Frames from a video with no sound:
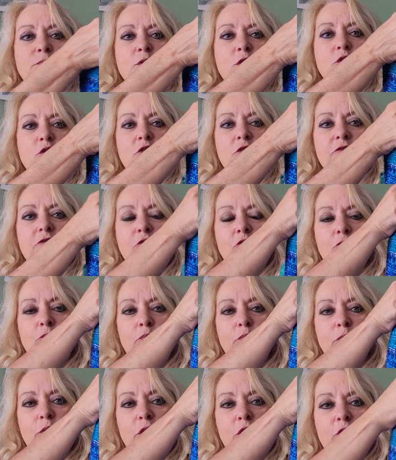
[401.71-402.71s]
beautiful
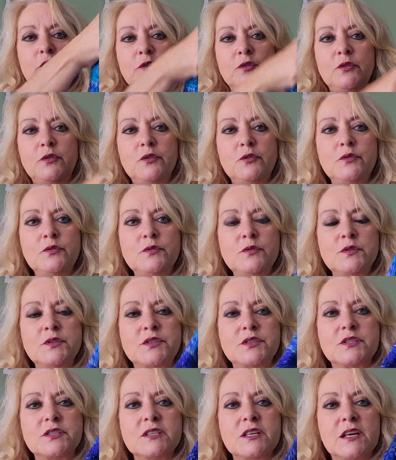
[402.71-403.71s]

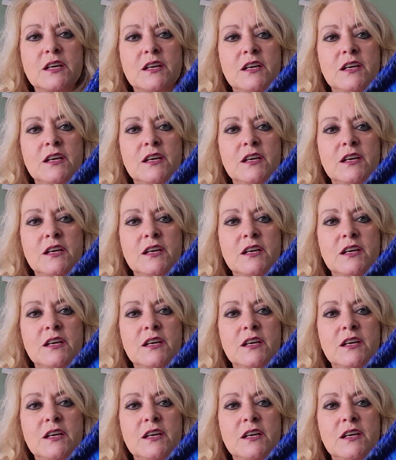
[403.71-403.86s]
blues,